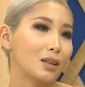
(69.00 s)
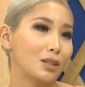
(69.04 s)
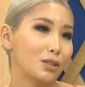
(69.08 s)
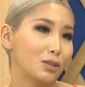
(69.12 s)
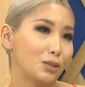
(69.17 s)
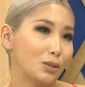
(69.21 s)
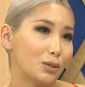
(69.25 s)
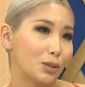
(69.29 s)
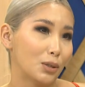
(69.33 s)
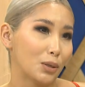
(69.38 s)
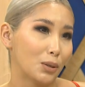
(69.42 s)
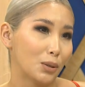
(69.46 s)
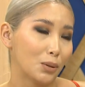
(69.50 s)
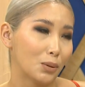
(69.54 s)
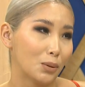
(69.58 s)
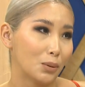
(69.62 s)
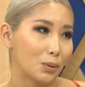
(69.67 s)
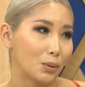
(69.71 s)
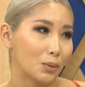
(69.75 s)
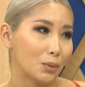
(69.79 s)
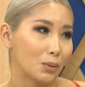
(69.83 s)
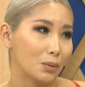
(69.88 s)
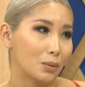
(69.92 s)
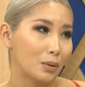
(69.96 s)

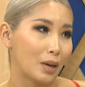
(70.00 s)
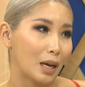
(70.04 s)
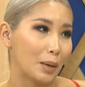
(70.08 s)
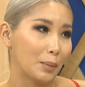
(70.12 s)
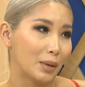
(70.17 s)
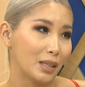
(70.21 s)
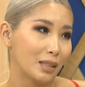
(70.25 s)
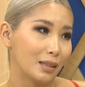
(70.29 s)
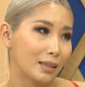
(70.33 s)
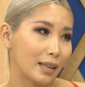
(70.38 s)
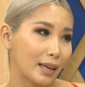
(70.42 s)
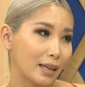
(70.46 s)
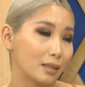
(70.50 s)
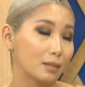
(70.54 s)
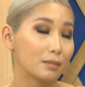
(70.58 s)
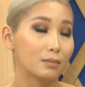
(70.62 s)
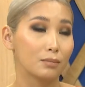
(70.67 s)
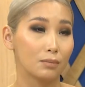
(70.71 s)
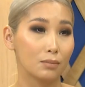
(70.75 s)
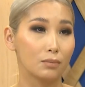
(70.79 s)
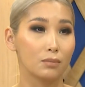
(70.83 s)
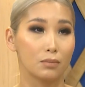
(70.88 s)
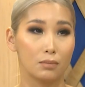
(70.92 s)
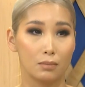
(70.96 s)
So, I mean, like
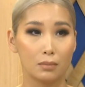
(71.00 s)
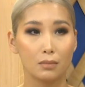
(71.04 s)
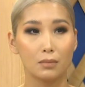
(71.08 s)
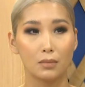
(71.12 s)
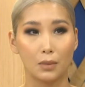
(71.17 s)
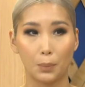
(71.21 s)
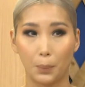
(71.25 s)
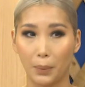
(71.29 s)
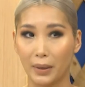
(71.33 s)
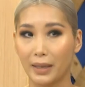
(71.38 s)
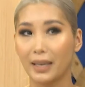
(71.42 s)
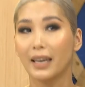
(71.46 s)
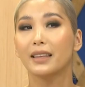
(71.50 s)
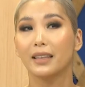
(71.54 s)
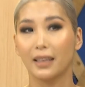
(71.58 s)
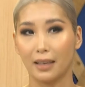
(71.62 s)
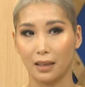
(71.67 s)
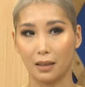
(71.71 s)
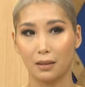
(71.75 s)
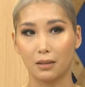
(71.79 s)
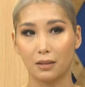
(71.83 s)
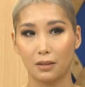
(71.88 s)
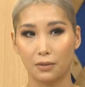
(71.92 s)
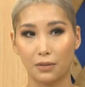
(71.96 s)
the
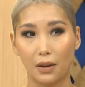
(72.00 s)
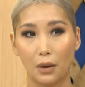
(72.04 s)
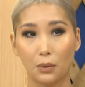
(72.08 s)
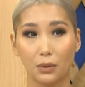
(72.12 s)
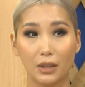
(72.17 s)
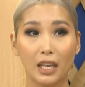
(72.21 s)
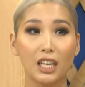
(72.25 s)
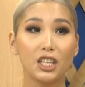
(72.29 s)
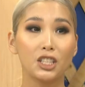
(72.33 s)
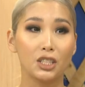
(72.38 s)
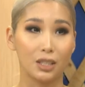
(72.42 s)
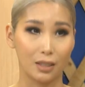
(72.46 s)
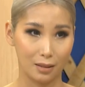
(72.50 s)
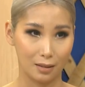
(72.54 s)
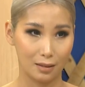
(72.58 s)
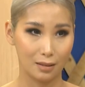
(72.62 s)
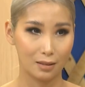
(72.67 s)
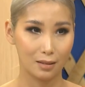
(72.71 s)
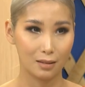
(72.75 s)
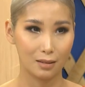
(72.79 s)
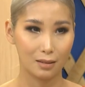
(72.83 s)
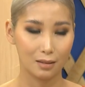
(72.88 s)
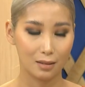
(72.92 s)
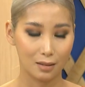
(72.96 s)
beginning, the foundation,
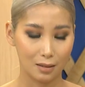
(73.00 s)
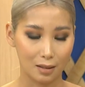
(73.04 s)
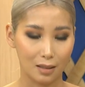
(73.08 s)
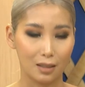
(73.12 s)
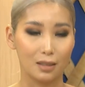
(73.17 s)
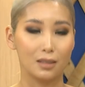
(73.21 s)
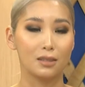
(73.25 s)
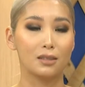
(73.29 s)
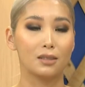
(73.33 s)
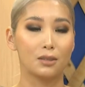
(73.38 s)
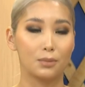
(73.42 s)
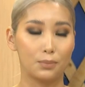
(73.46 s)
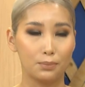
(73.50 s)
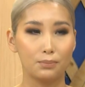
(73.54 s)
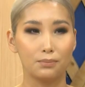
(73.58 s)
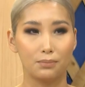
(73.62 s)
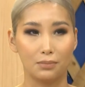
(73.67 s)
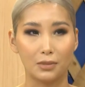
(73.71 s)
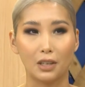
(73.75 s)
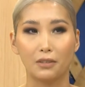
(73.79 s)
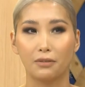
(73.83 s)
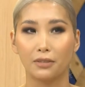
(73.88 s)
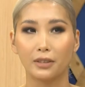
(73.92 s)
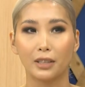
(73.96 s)
it's
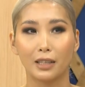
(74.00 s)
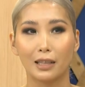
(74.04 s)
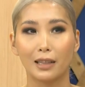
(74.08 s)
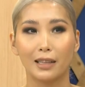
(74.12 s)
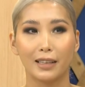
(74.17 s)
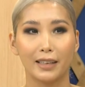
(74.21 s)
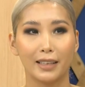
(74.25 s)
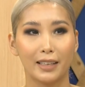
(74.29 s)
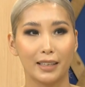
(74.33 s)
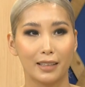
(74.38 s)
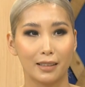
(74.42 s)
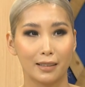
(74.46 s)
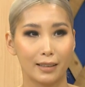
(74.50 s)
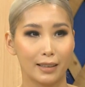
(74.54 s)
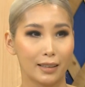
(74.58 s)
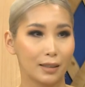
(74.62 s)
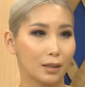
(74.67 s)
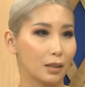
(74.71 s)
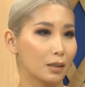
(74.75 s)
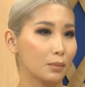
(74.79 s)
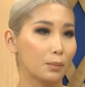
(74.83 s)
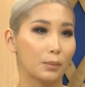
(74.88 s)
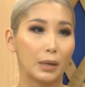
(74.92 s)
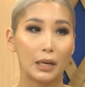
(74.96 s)
definitely here.
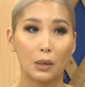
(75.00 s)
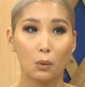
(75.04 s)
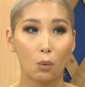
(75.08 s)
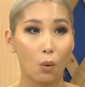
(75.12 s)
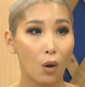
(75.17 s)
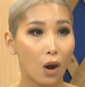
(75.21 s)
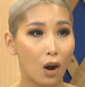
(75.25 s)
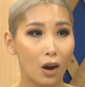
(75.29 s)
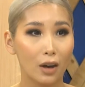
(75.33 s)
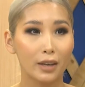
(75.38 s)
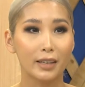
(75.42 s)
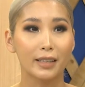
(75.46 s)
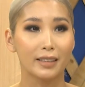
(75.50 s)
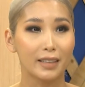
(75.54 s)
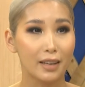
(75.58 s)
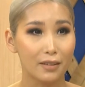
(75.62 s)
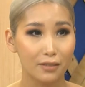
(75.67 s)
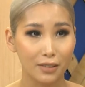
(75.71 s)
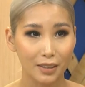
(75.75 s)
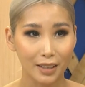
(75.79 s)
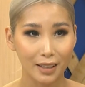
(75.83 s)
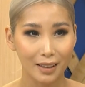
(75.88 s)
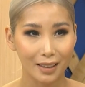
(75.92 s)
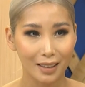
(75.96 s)
Like my walk and
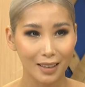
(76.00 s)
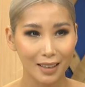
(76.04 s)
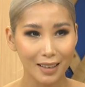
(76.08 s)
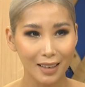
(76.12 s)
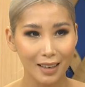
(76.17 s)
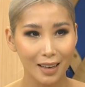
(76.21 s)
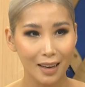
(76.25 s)
everything,